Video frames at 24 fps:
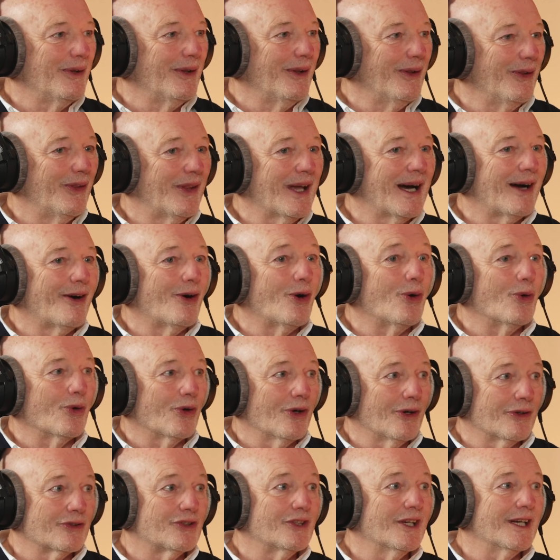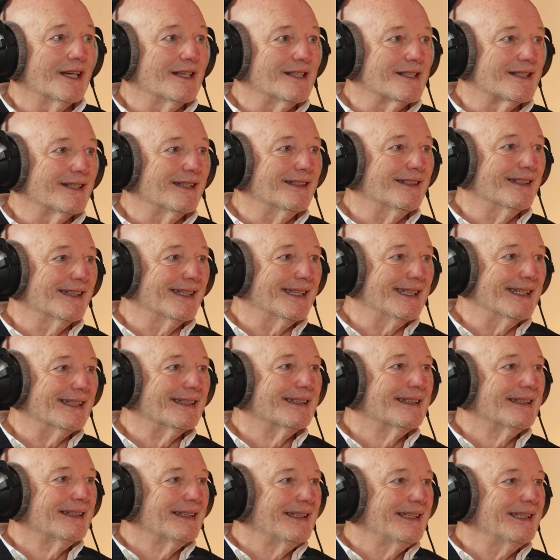that all got changed in the,
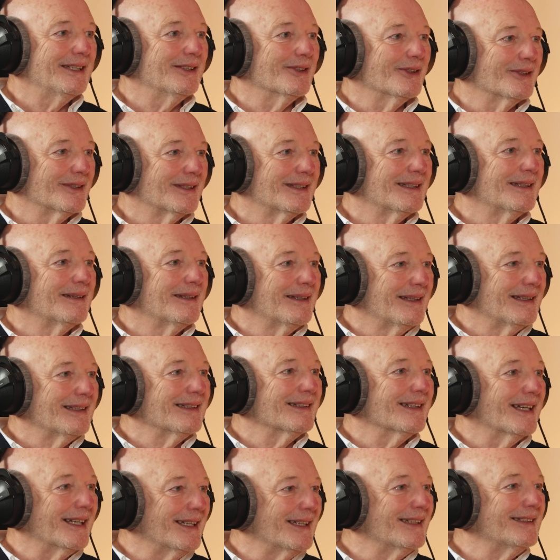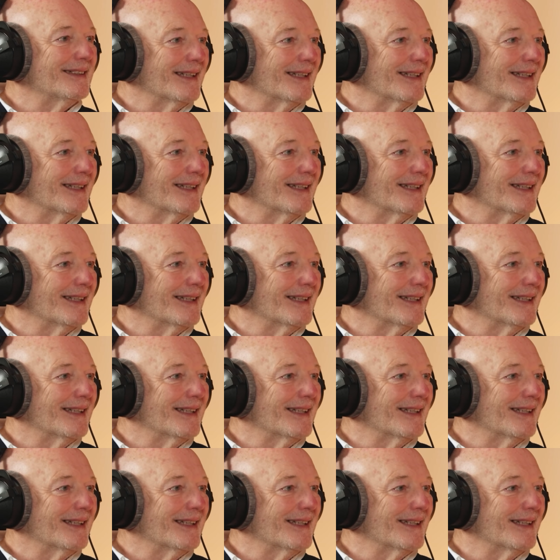you know, late